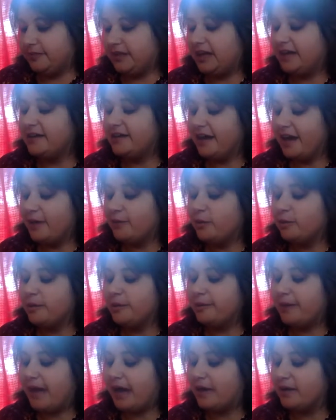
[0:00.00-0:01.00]
Again, we'll
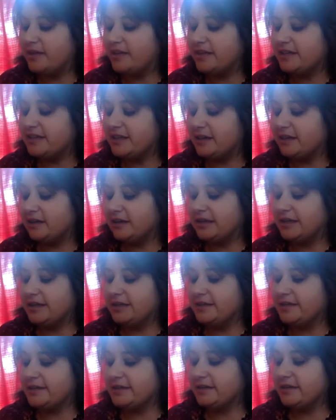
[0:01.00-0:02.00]
be back with the
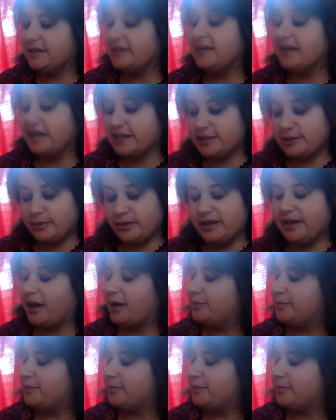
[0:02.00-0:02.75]
dailies next week.